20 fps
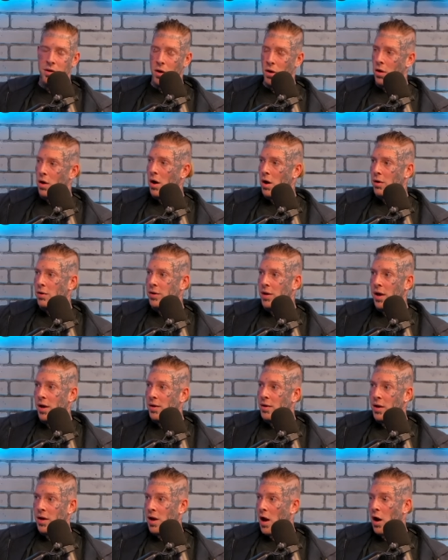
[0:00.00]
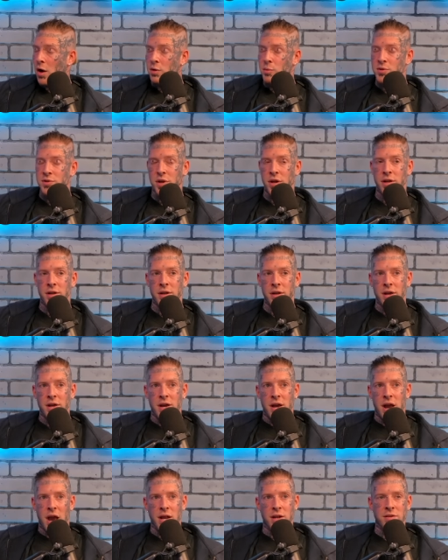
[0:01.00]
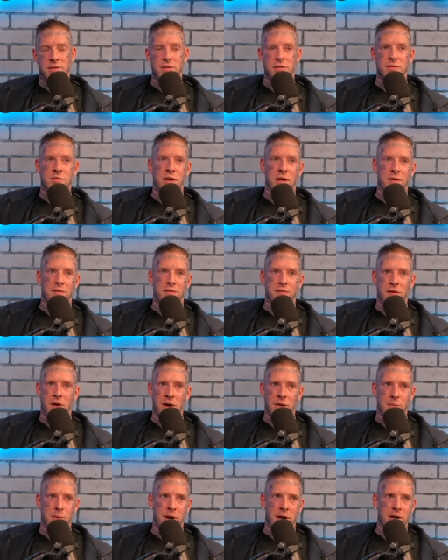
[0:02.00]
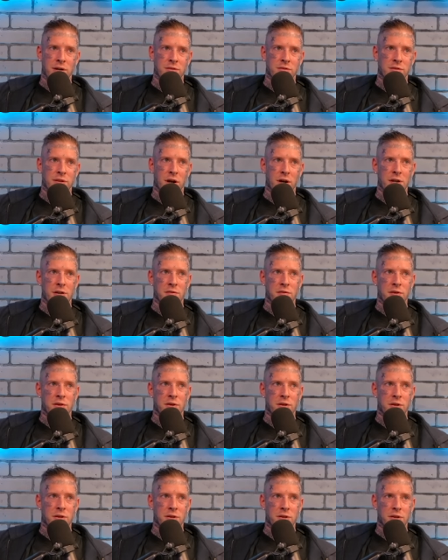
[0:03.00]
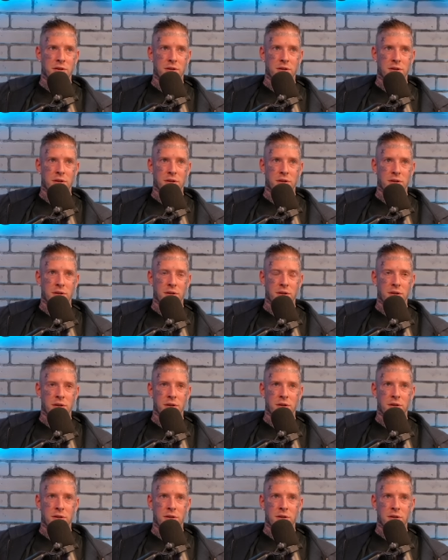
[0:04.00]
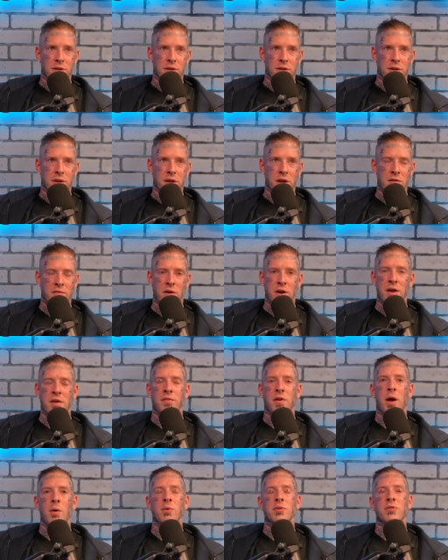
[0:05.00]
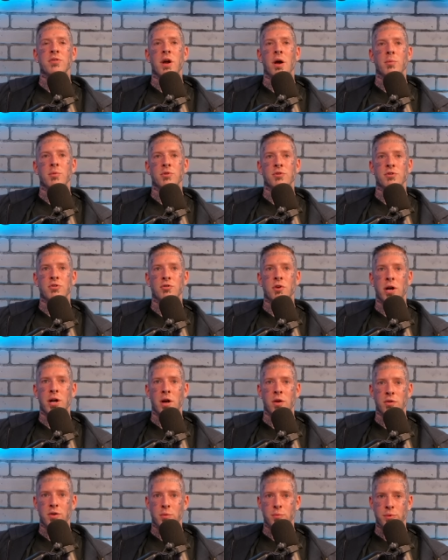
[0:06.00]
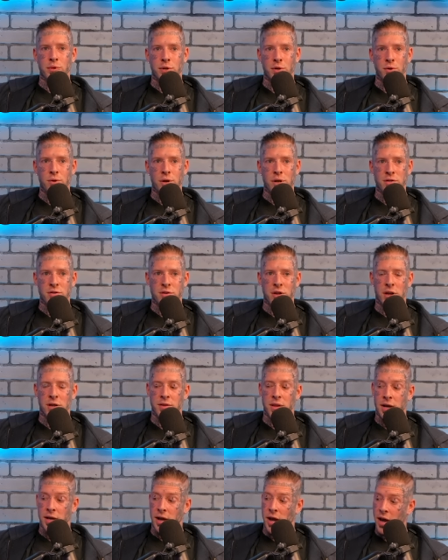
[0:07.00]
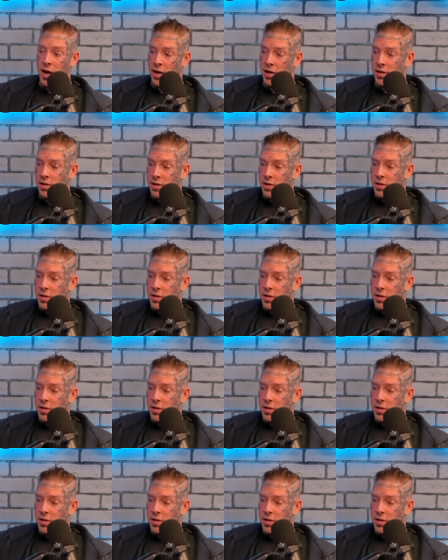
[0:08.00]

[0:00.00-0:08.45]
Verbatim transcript: Uh, yeah, hundred percent. And it's just like fuck, man. It's not even. If if I was coming straight out the blue and saying like, hey,